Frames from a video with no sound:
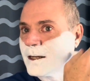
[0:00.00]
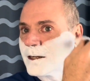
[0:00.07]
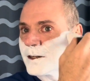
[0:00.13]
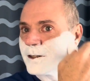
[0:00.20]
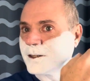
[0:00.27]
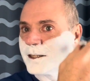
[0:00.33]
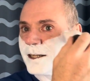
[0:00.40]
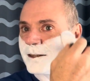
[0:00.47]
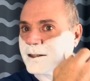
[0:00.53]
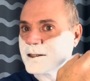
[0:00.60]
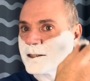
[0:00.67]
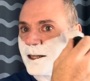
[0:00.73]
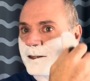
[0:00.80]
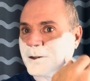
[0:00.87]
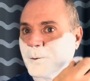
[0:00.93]
couldn't get the
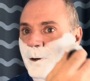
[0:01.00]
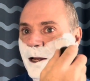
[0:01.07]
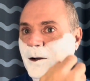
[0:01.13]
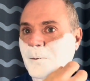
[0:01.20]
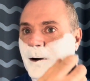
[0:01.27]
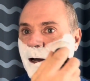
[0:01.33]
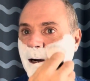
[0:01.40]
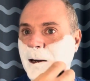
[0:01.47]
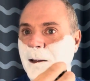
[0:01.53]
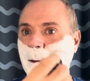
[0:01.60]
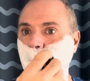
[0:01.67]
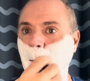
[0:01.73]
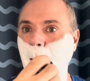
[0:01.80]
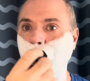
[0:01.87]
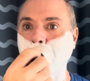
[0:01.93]
scent the way I wanted it.
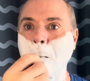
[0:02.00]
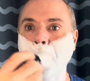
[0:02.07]
But